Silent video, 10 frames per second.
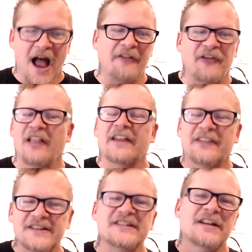I felt like
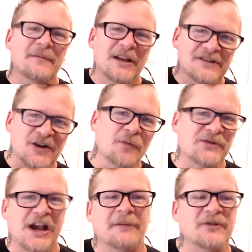this is going to be a dope
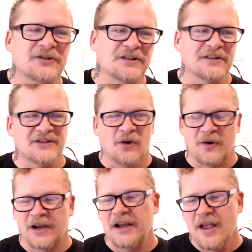chapter to the
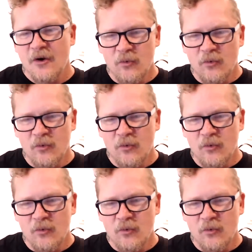story.